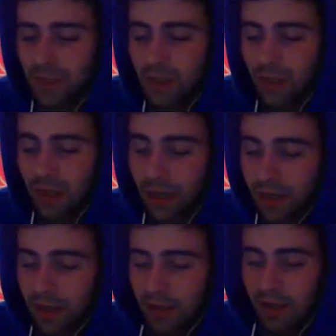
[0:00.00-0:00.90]
And
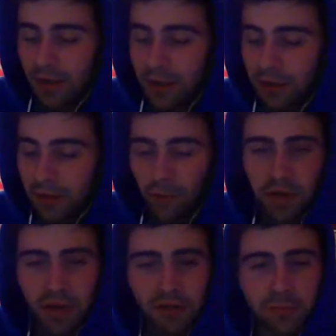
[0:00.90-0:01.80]
then in the
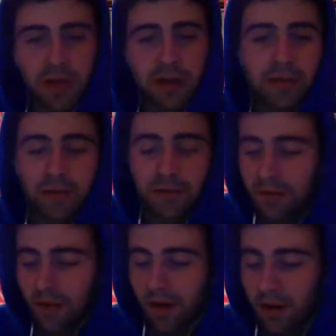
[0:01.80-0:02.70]
48th minute,
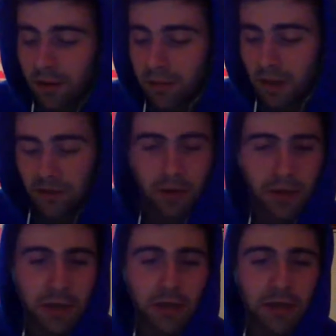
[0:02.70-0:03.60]

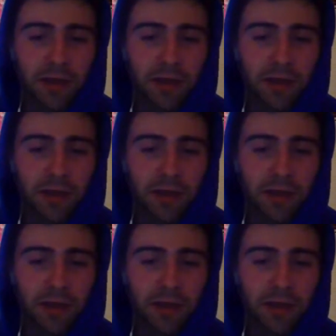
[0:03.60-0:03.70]
Mkhitaryan